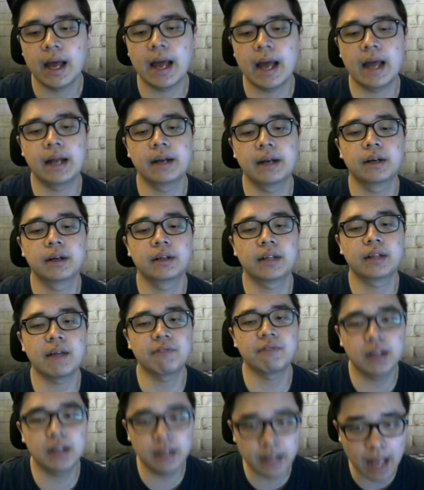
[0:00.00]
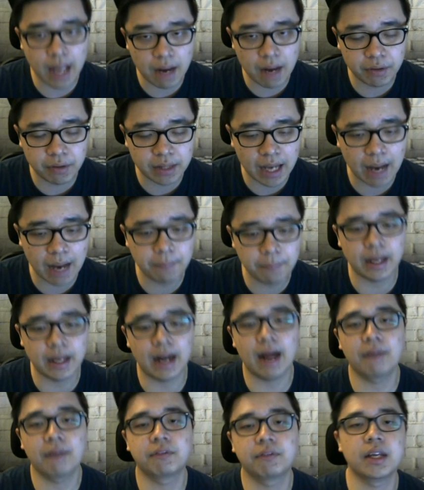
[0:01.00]
And definitely every time that
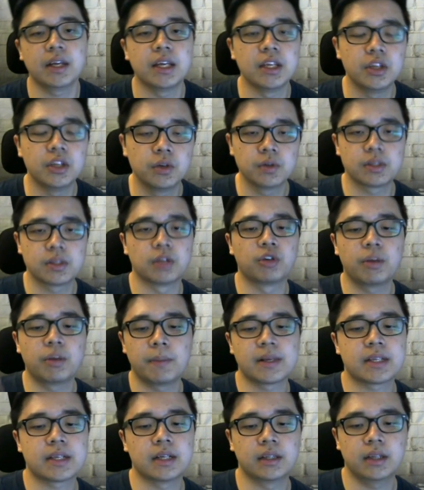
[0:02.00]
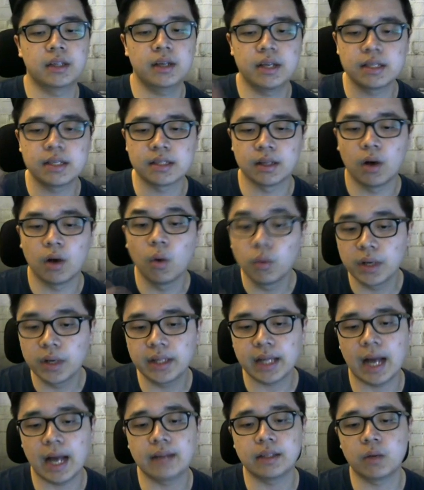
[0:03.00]
after he used the Three Musketeer is the only
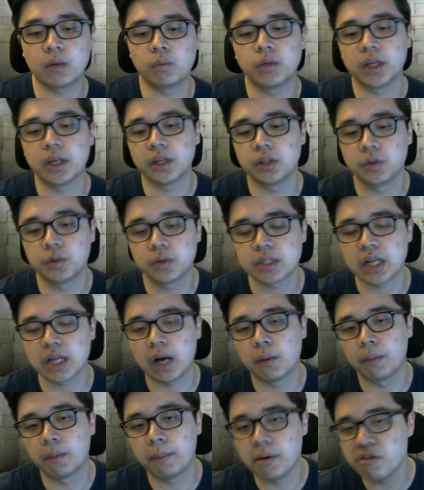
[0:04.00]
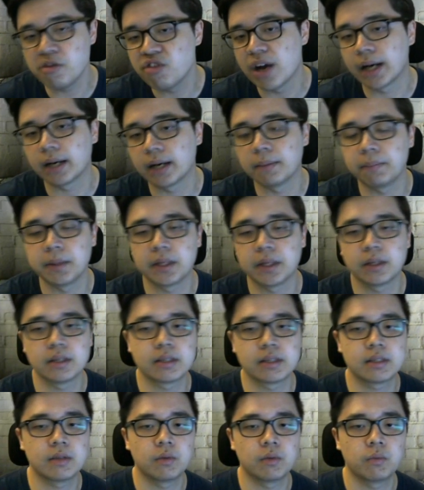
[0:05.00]
time that we can use our Baby Dragon,
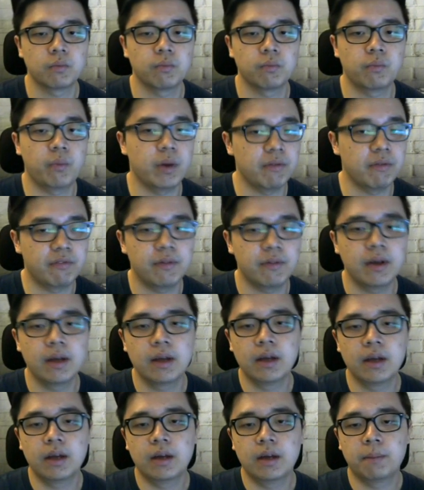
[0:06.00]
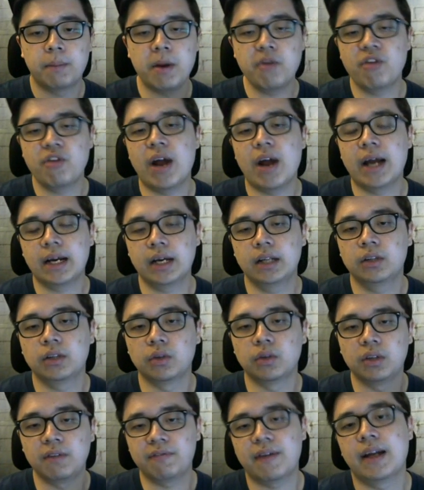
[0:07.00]
because with Baby Dragon
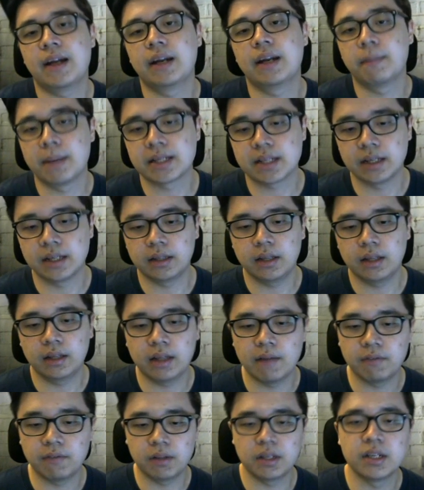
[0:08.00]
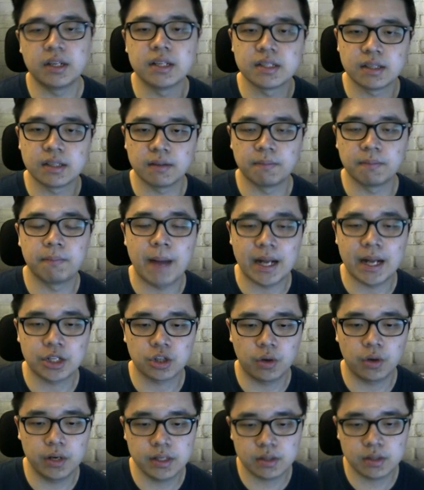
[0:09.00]
to defend the Musketeer definitely is a bad
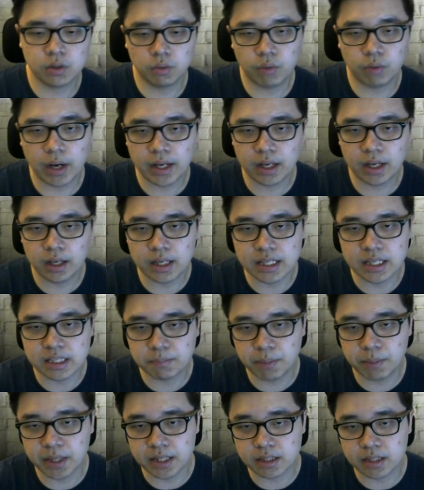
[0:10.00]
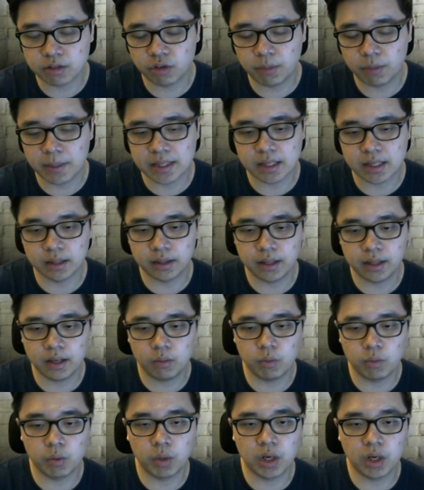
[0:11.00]
choice. So right here, he split his Three Musketeer.
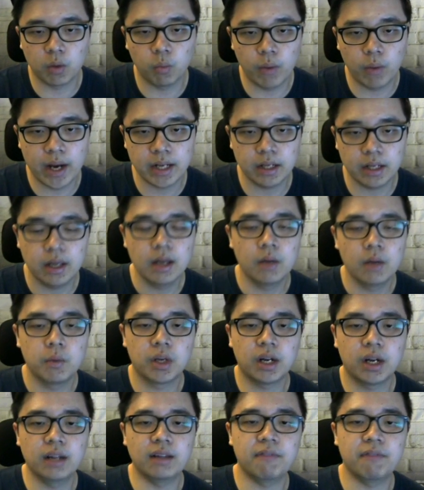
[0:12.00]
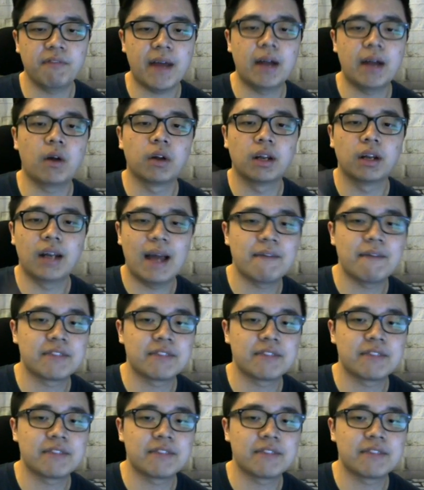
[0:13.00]
We're going to wait. We're going to defend on the left